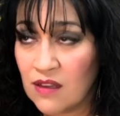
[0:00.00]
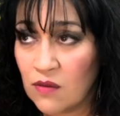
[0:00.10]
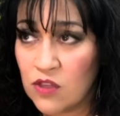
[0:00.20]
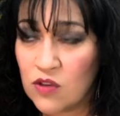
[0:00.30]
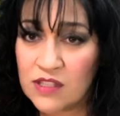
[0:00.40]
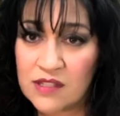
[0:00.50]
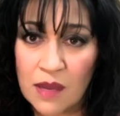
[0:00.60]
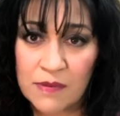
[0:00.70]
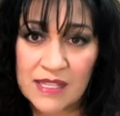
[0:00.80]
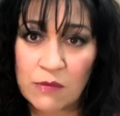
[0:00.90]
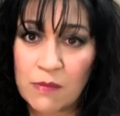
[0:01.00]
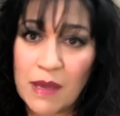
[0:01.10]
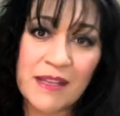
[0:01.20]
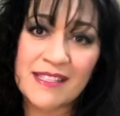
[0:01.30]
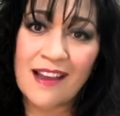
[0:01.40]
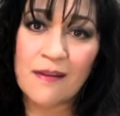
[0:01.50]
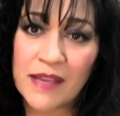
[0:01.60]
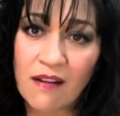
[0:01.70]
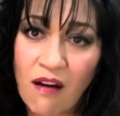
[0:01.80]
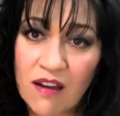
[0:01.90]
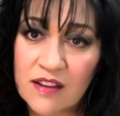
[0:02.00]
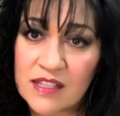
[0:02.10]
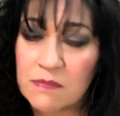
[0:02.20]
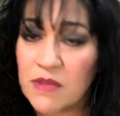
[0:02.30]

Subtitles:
you could stop and say, well, maybe it's not being honest,